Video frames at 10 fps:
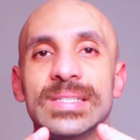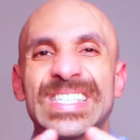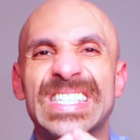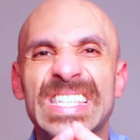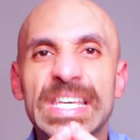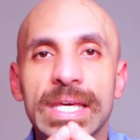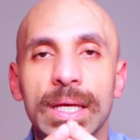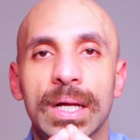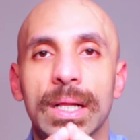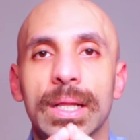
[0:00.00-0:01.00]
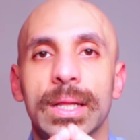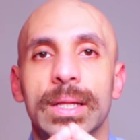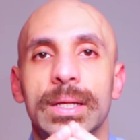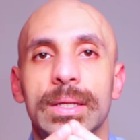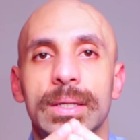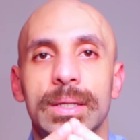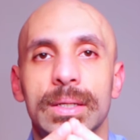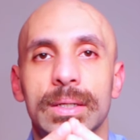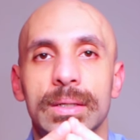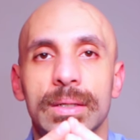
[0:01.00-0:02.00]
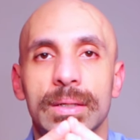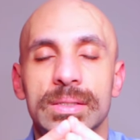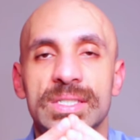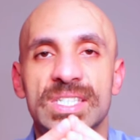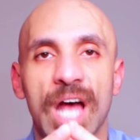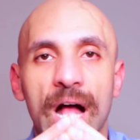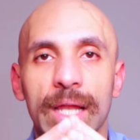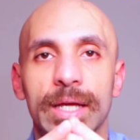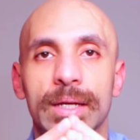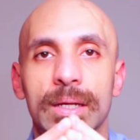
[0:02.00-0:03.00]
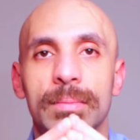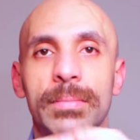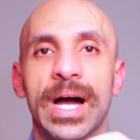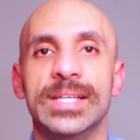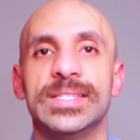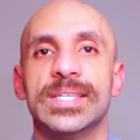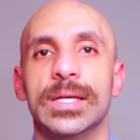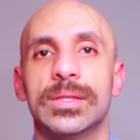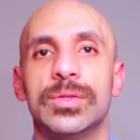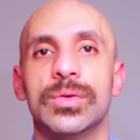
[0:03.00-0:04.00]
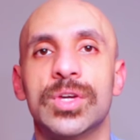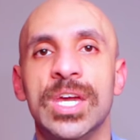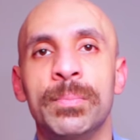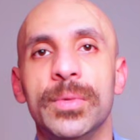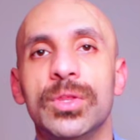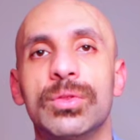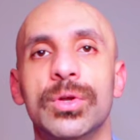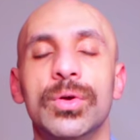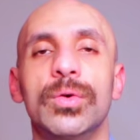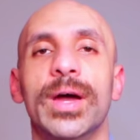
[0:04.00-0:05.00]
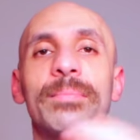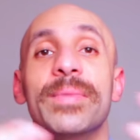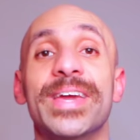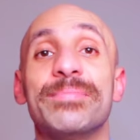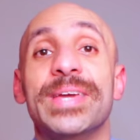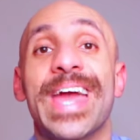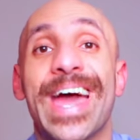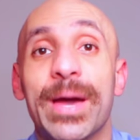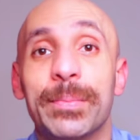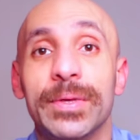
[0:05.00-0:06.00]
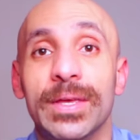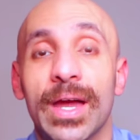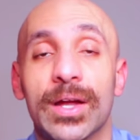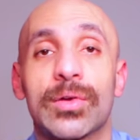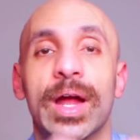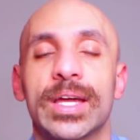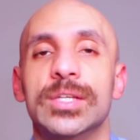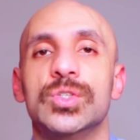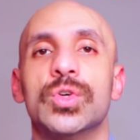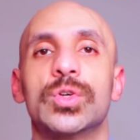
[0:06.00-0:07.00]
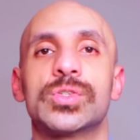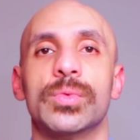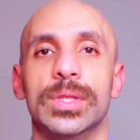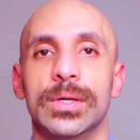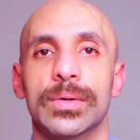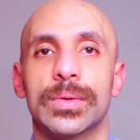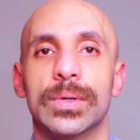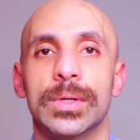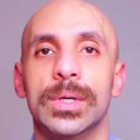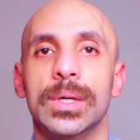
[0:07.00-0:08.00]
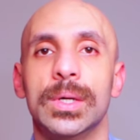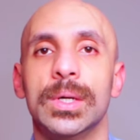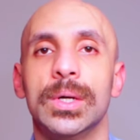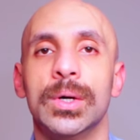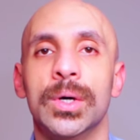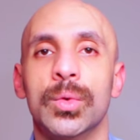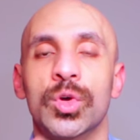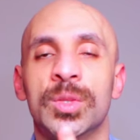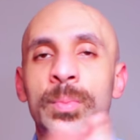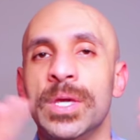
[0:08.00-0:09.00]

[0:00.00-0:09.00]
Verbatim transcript: steel, solid mindset to keep me through and make me happy and cracking jokes with you with